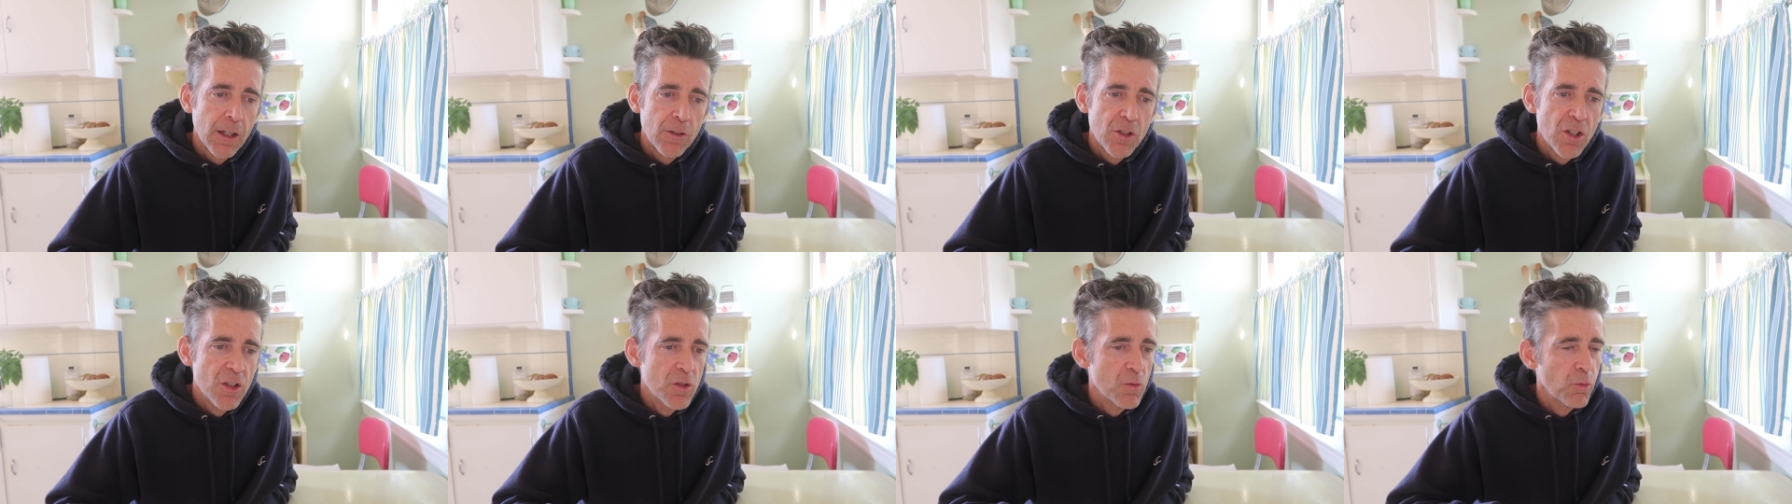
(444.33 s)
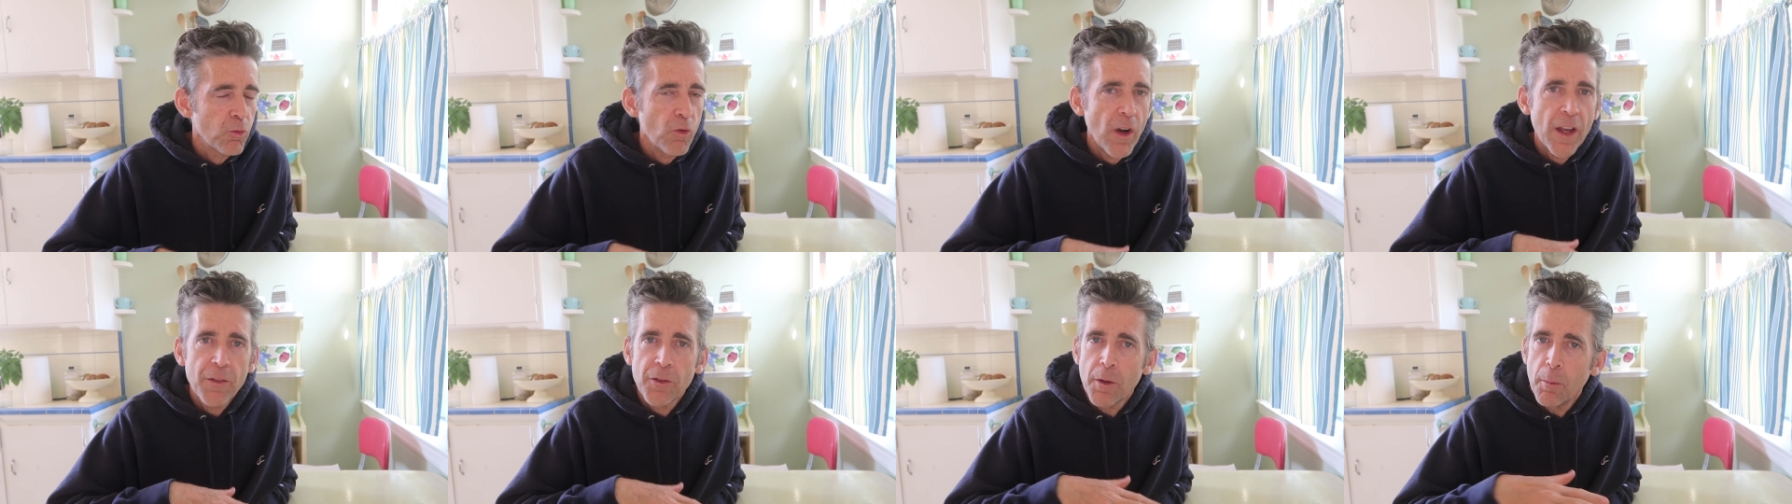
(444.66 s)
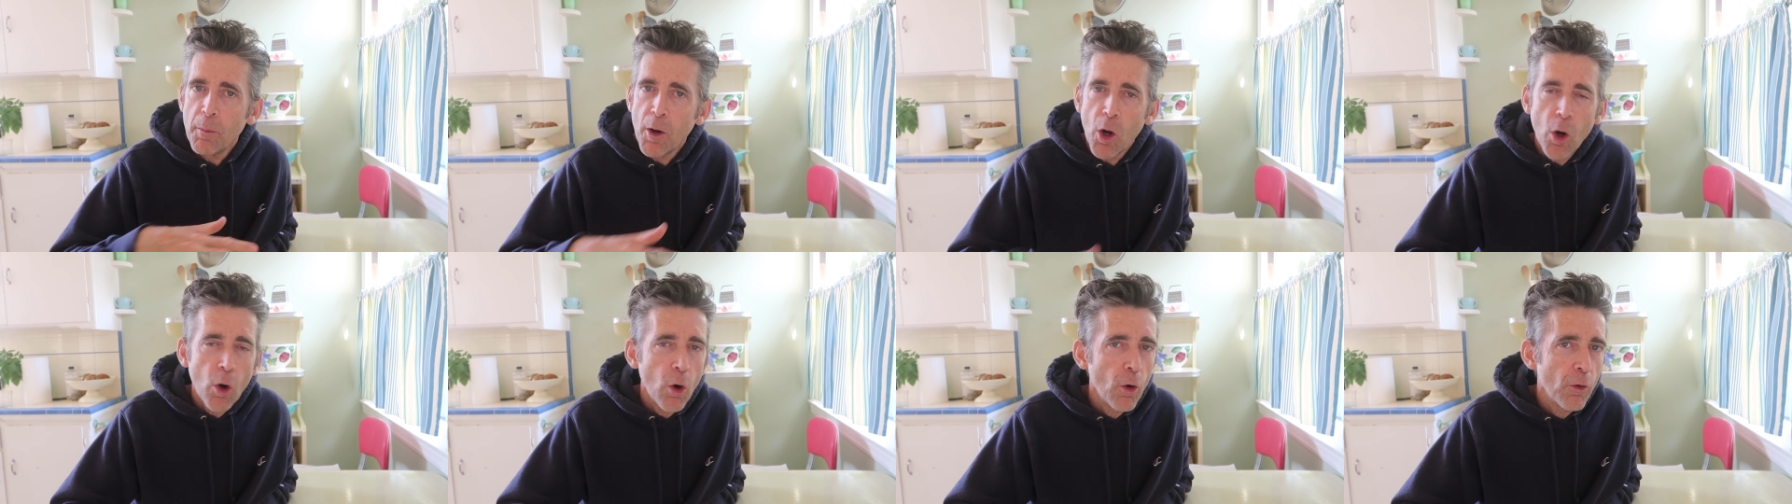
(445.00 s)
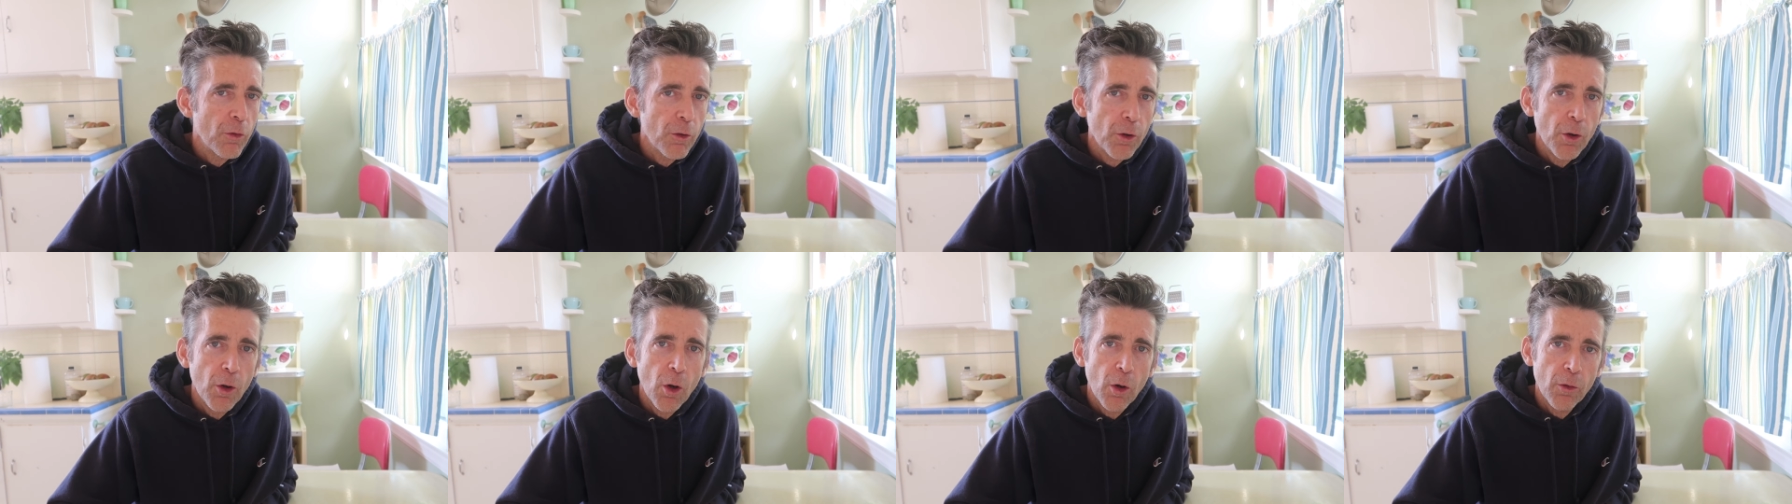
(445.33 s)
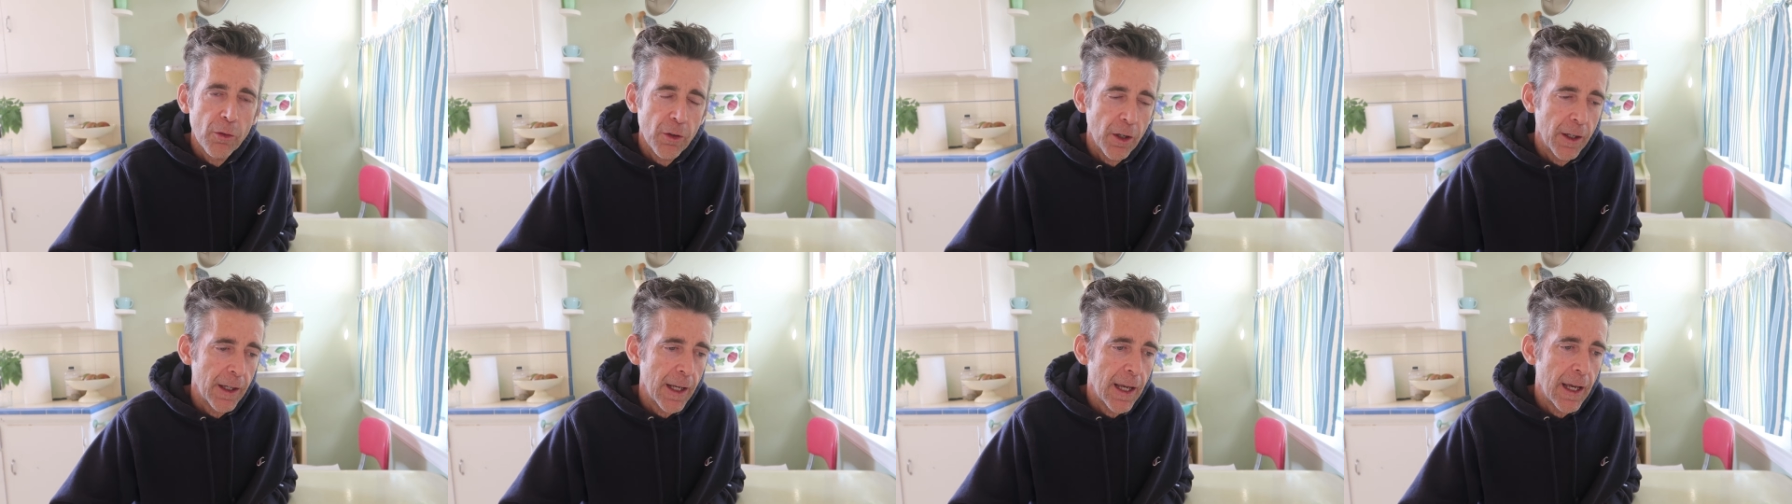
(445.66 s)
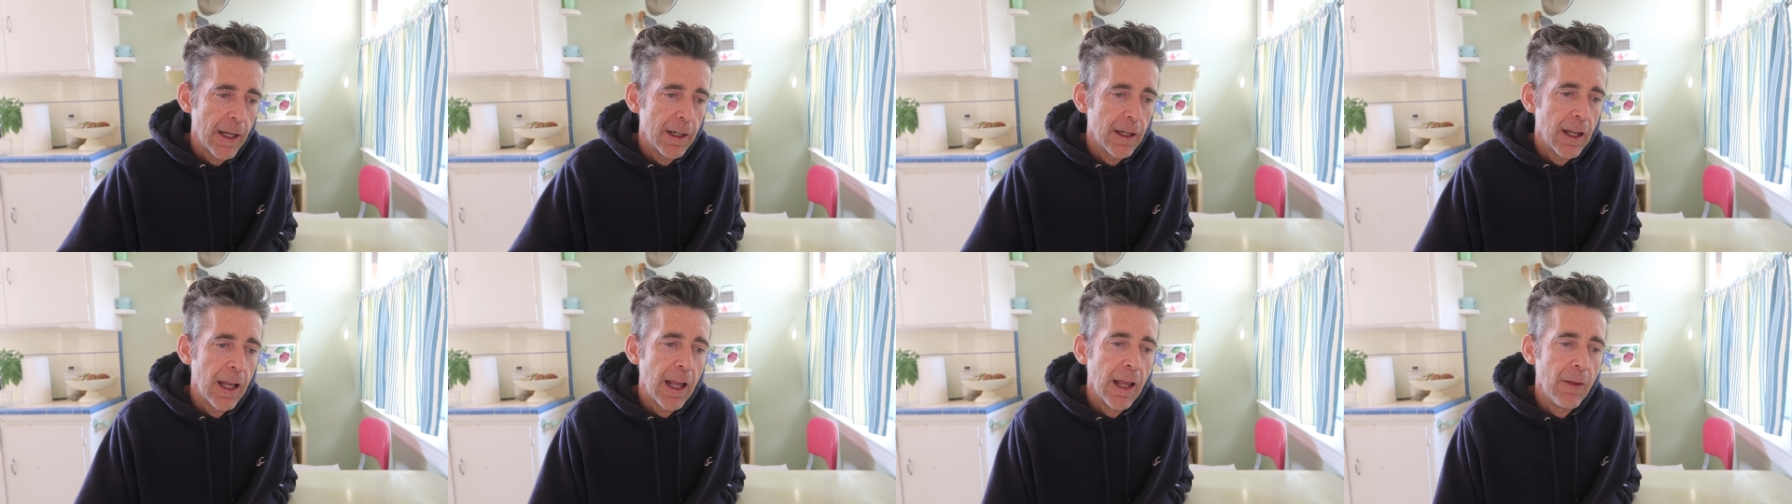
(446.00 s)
just read them over and over again.